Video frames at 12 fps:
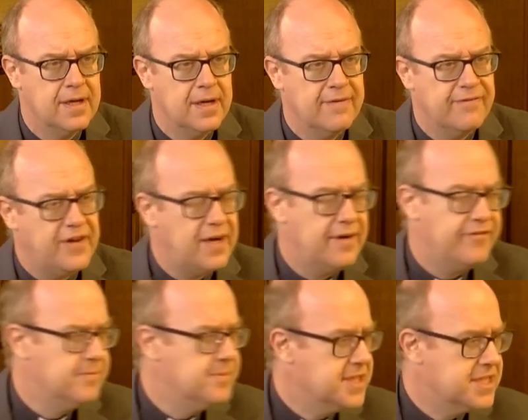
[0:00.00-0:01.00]
far
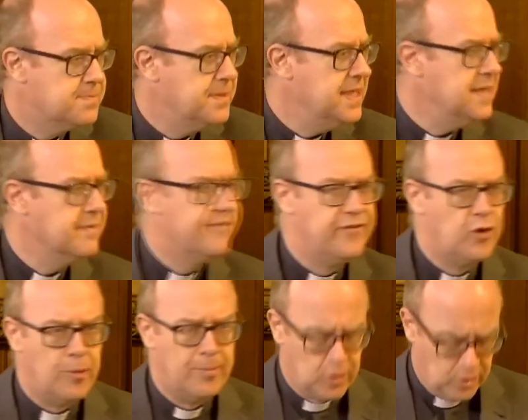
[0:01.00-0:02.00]
from just being
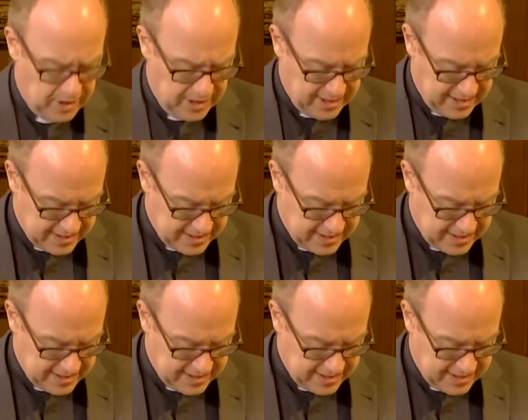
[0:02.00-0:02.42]
formal and